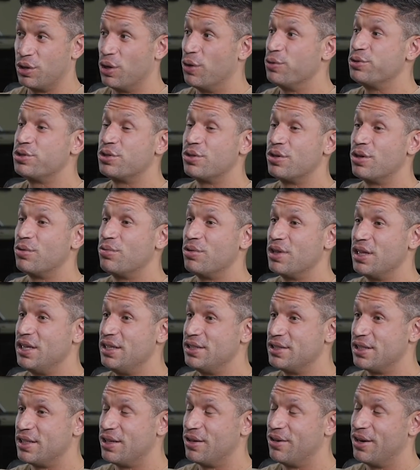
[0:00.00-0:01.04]
closer to
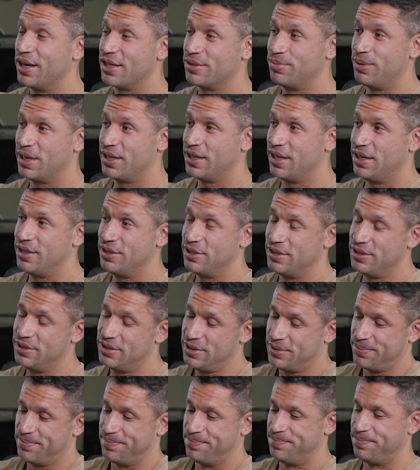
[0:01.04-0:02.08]
releasing your
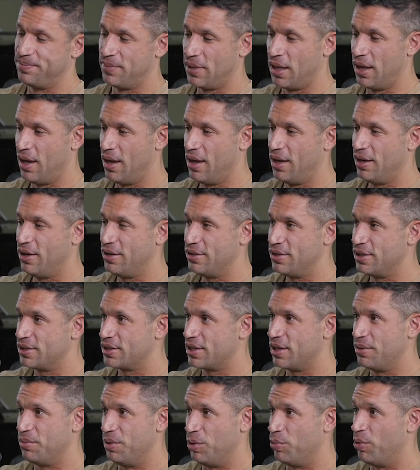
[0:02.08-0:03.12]
expectations, you're
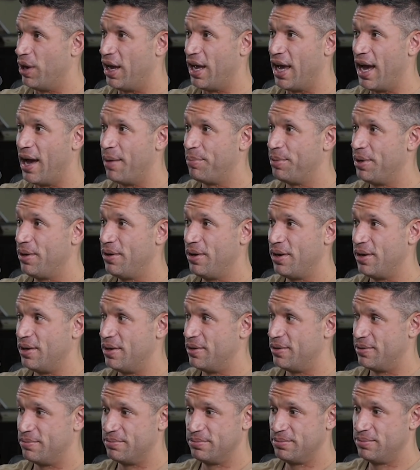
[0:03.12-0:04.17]
just going to be way happier.
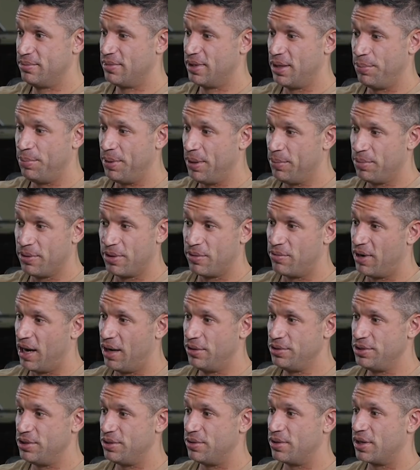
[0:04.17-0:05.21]
And the people
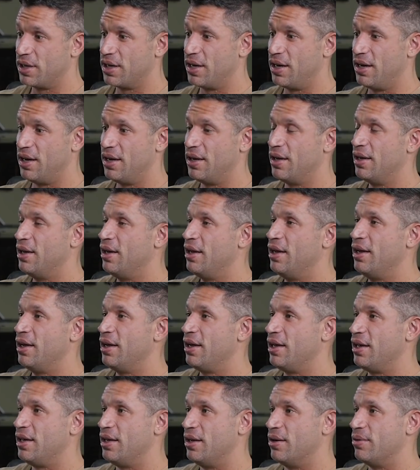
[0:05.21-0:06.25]
around you are gonna,
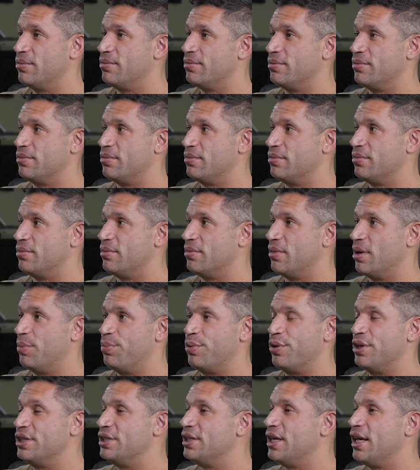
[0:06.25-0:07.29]
you know,
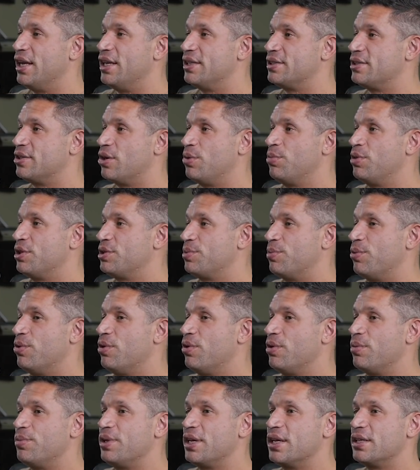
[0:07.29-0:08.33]
appreciate it so much
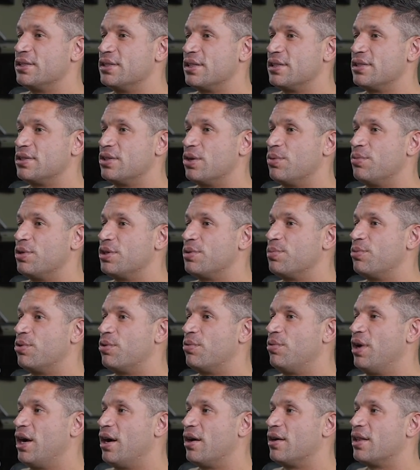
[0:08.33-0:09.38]
more because it's so much
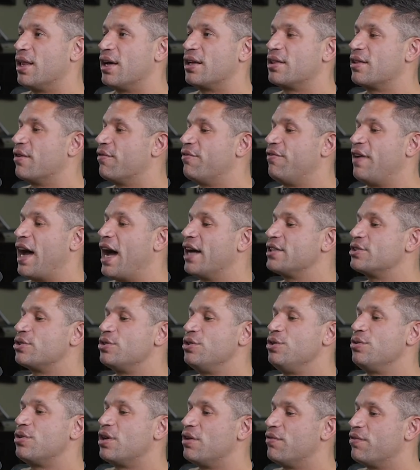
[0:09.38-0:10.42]
more rare. Like the
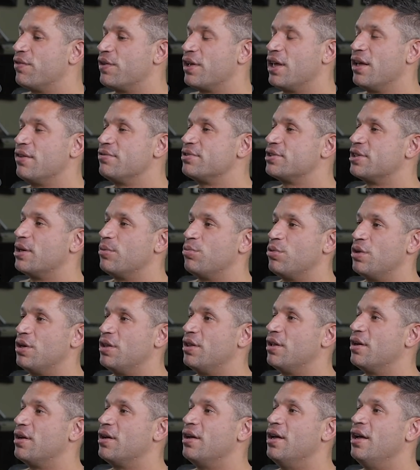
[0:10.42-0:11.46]
faster you can forgive
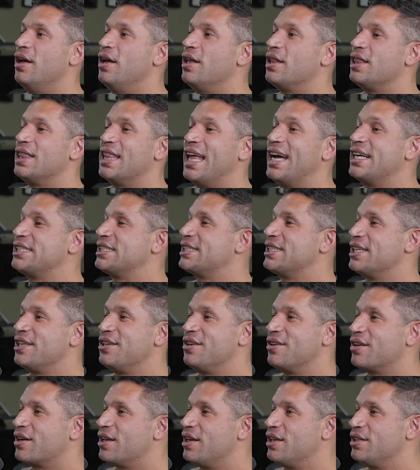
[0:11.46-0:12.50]
someone, the less
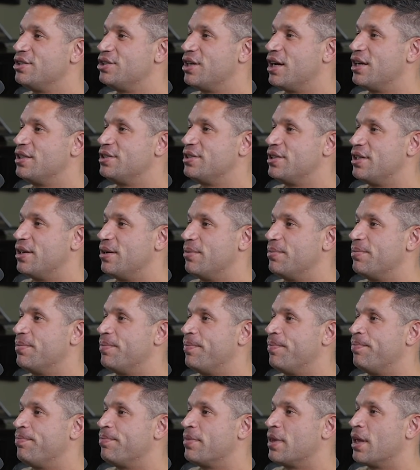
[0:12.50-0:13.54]
that you're gonna judge
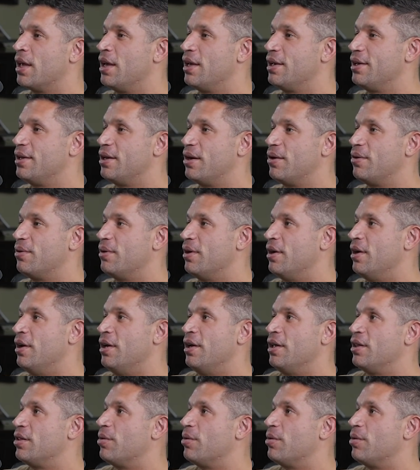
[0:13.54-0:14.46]
them. You know,